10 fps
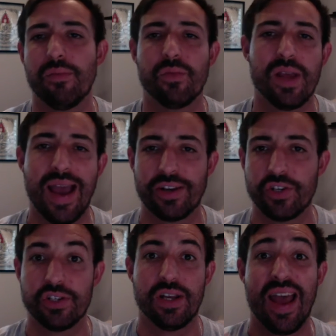
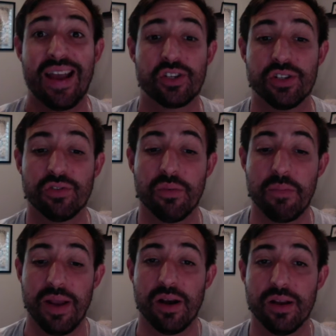reactions and actions from
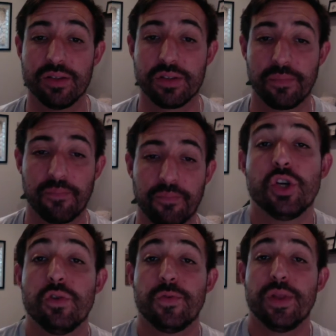parents.
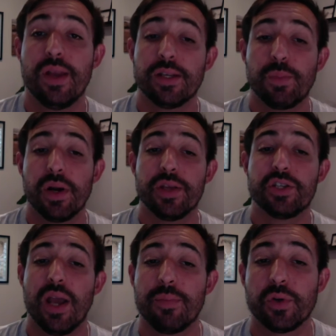So for the next part of this
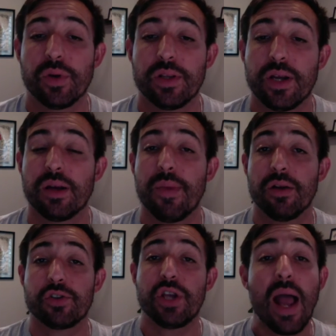chapter, we're going to talk
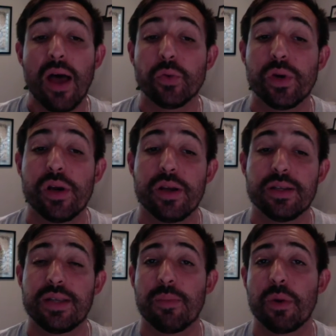about child rearing
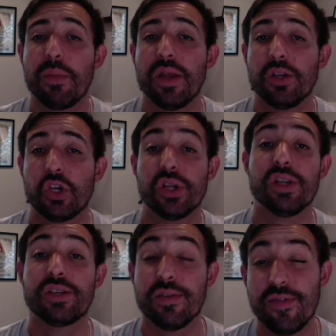and temperament.
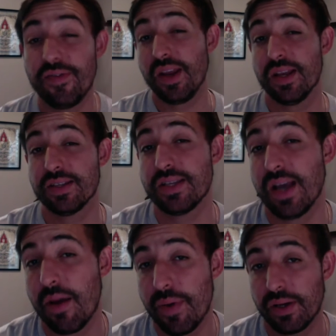Goodness of fit is the
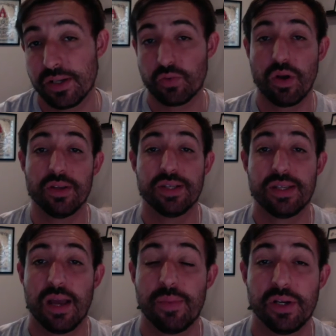topic, as well as the
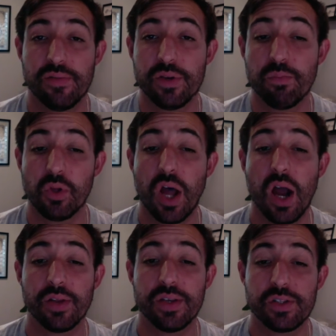topic of your
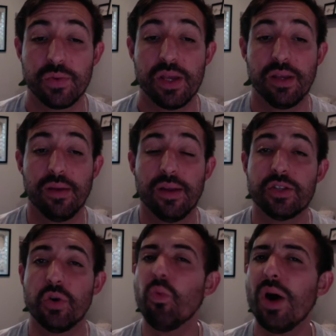blog this week. And
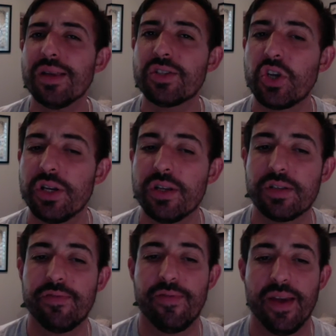so what is goodness
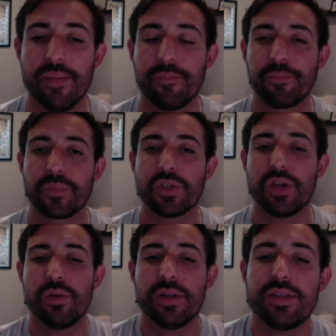of fit?
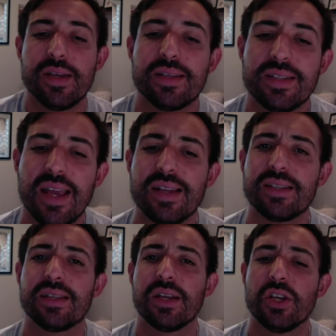So it's the extent
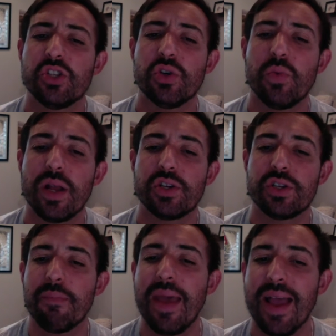to which
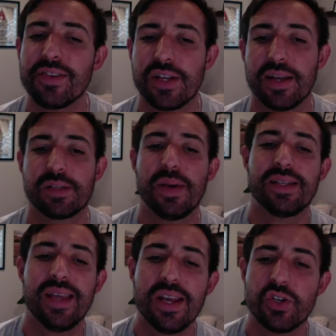demands and
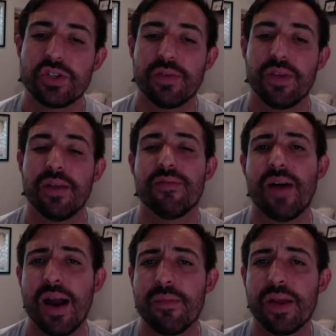expectations of the
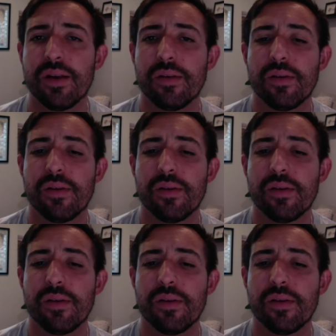environment